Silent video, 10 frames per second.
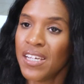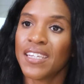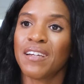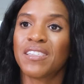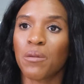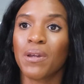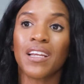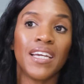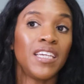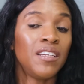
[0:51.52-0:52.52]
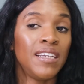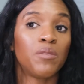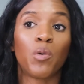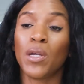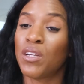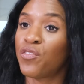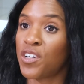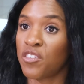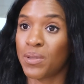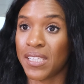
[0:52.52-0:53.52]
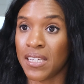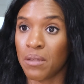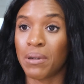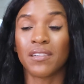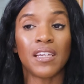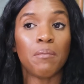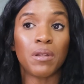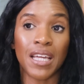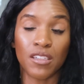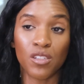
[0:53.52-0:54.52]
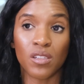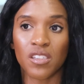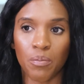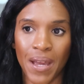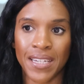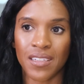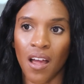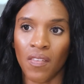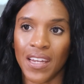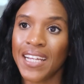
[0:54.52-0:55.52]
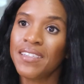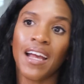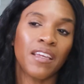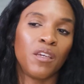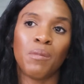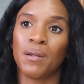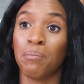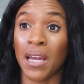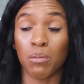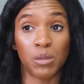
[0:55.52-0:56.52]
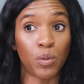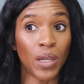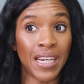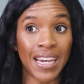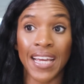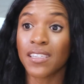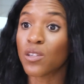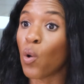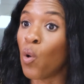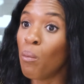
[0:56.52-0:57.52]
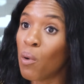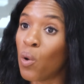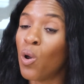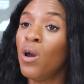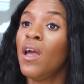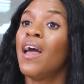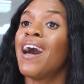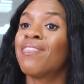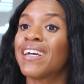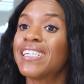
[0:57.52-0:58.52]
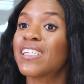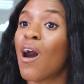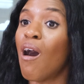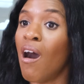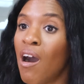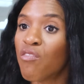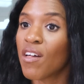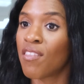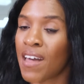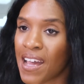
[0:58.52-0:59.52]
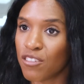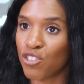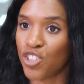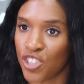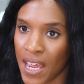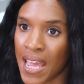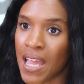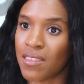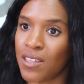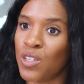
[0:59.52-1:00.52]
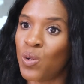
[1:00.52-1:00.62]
Now, typically you need to put in a 5% deposit, but that does depend on the lender. You might be able to put in less or more, and that's of that share that